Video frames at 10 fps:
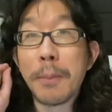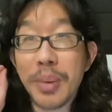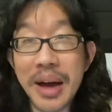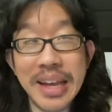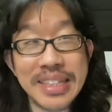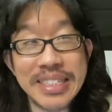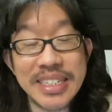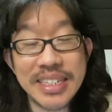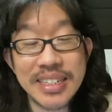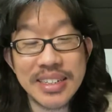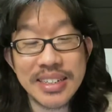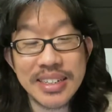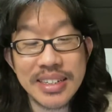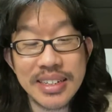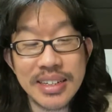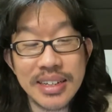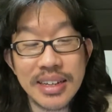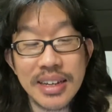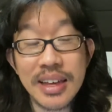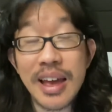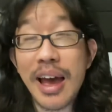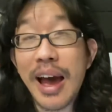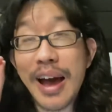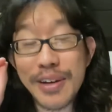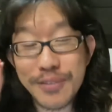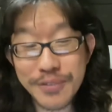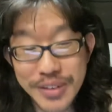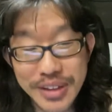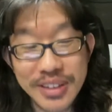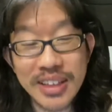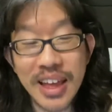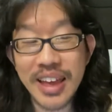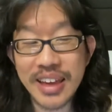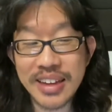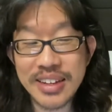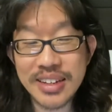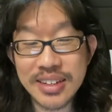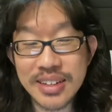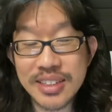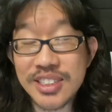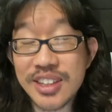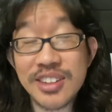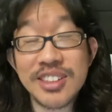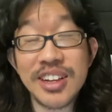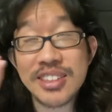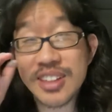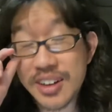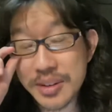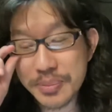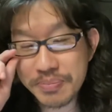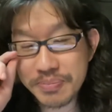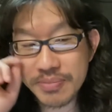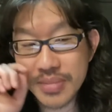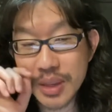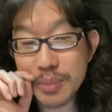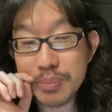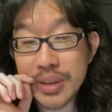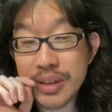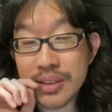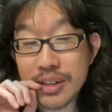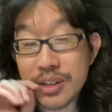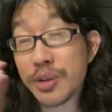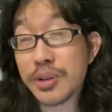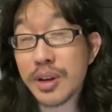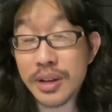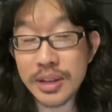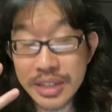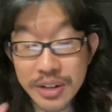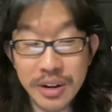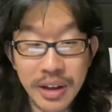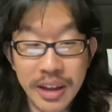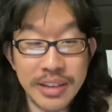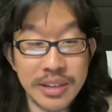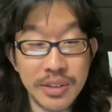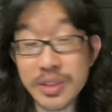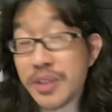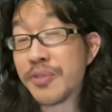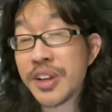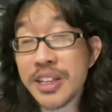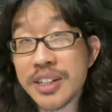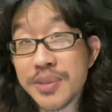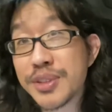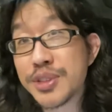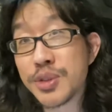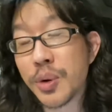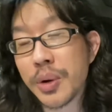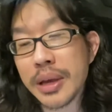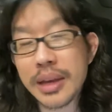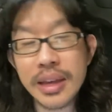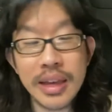But I feel like Sanjay Dutt, being the, you know, Adira and the villain of the story,